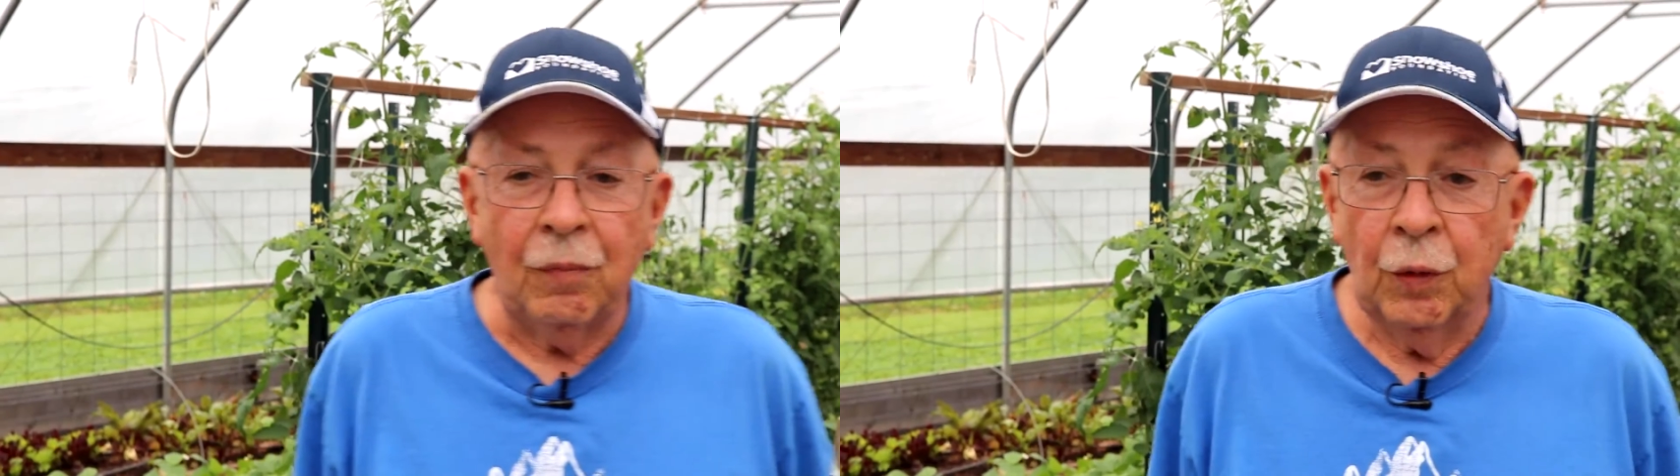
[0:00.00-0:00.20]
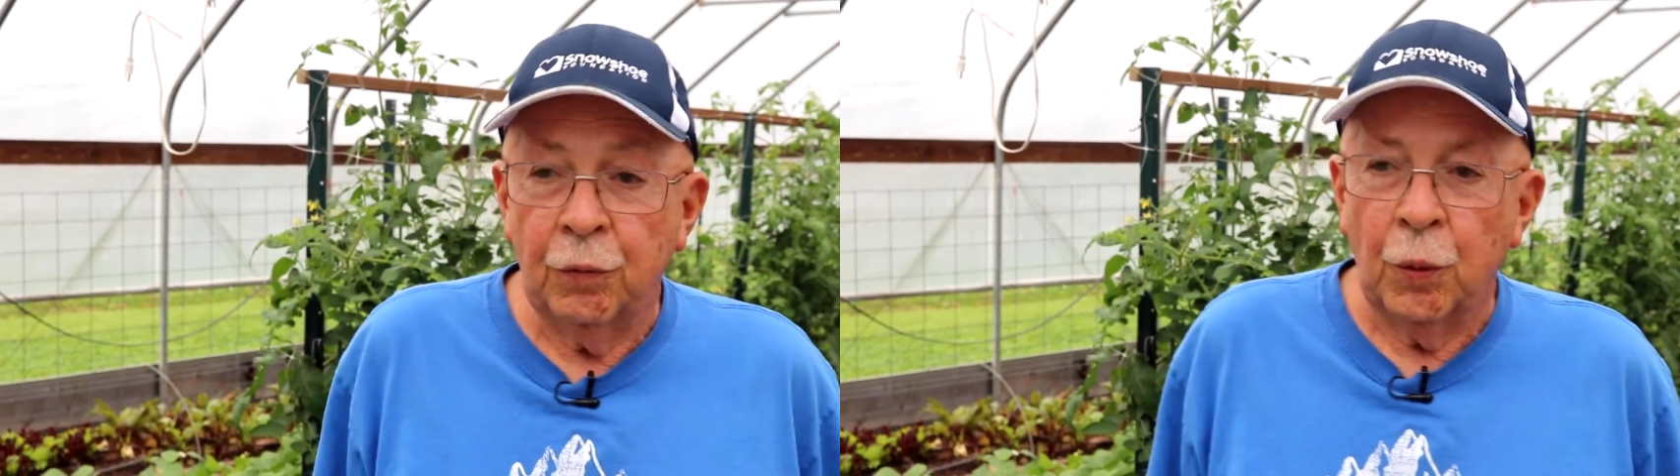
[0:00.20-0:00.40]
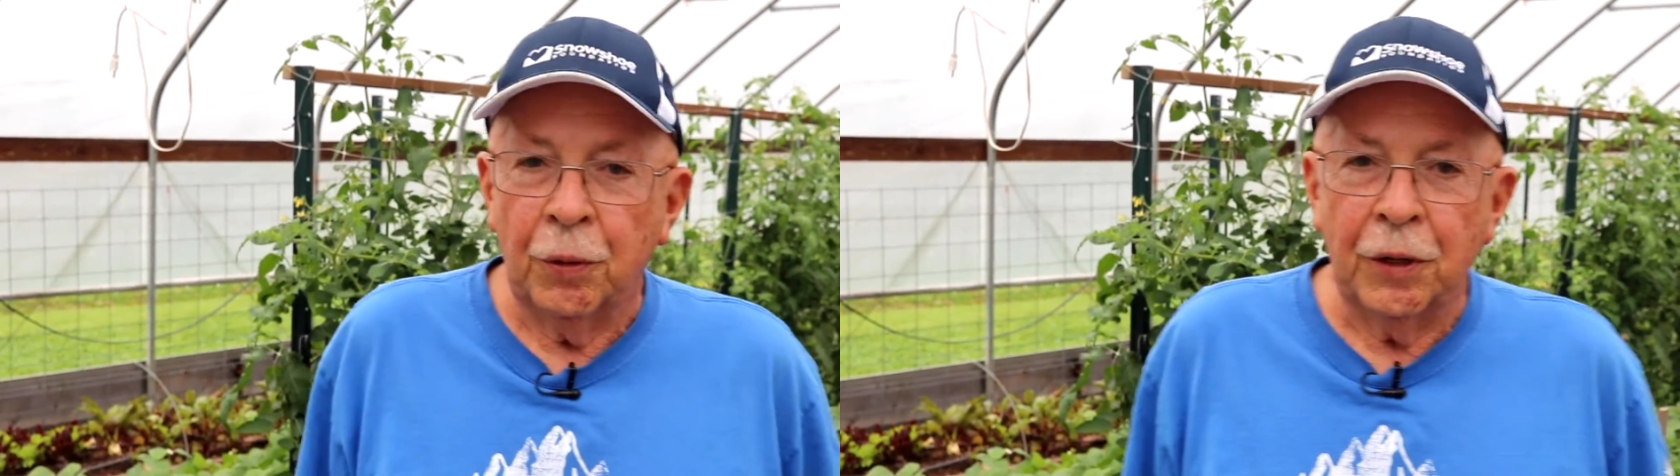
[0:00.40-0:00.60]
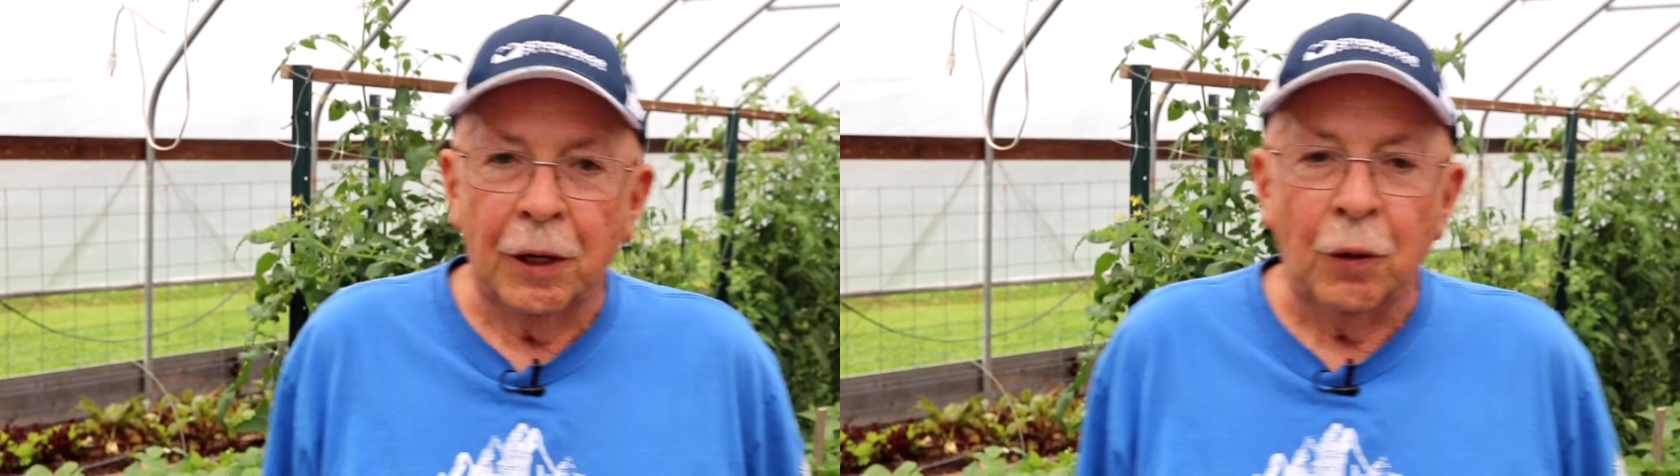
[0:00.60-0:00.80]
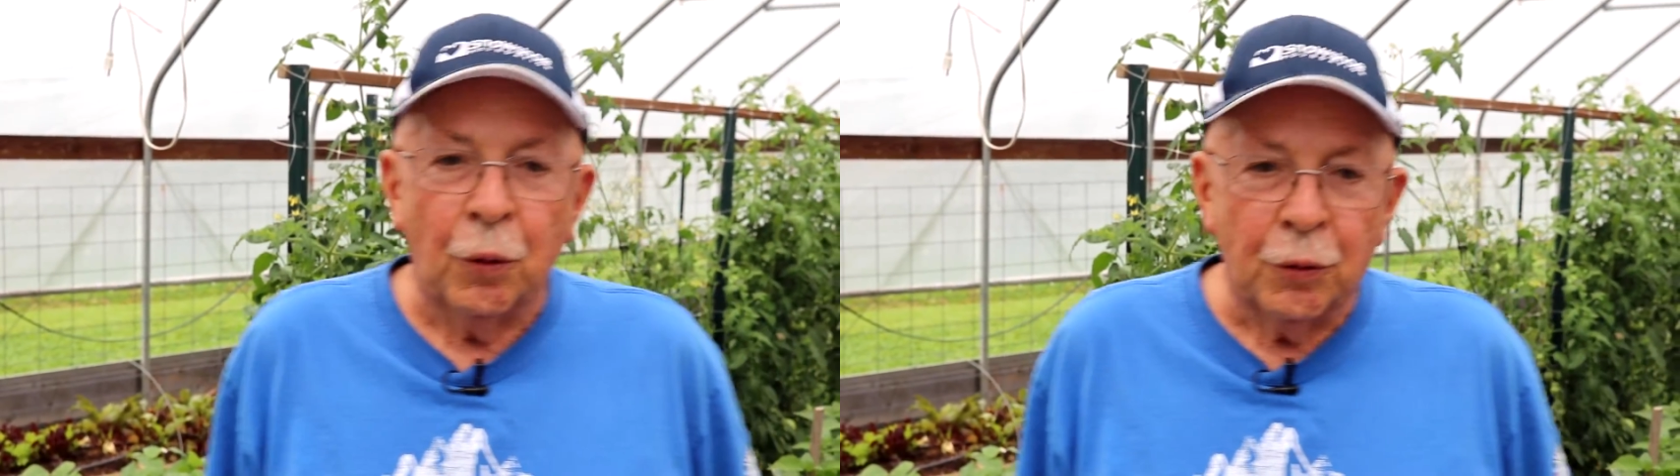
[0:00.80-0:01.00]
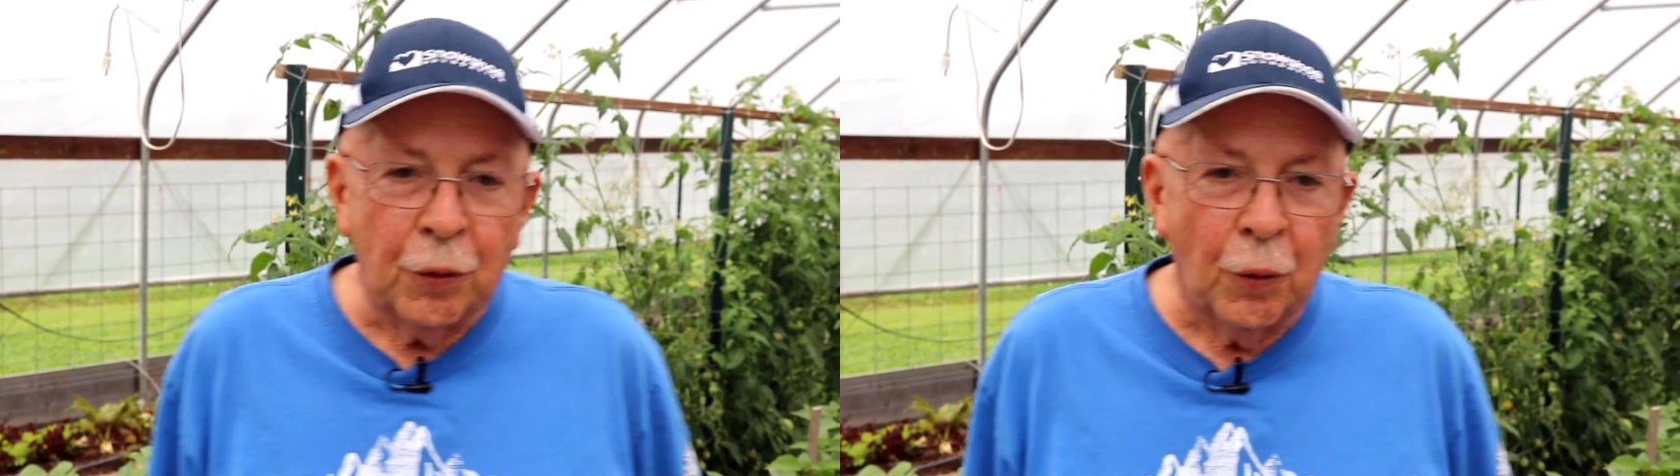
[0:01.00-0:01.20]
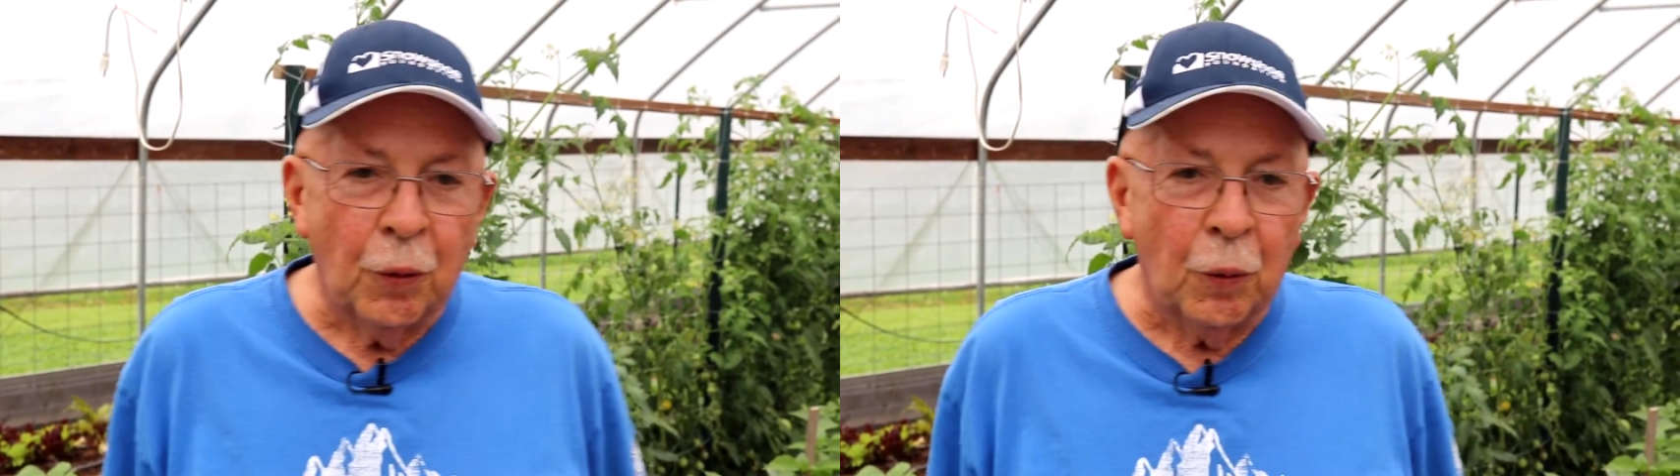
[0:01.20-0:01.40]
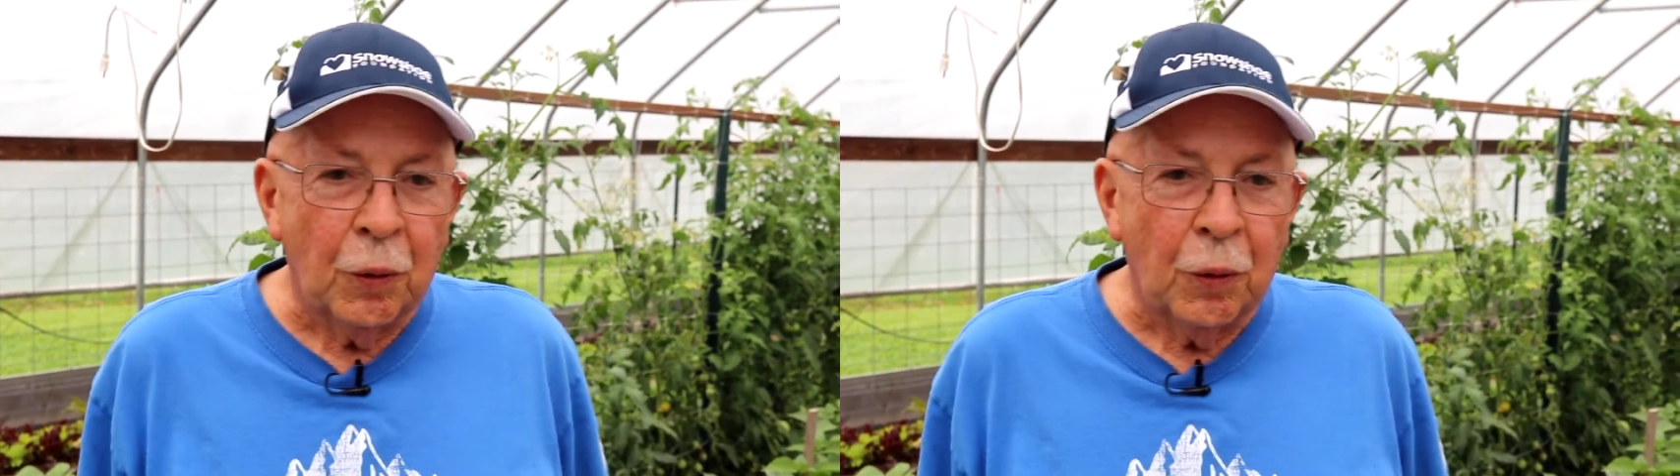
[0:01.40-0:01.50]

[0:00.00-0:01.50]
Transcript: If you want to take a little tour,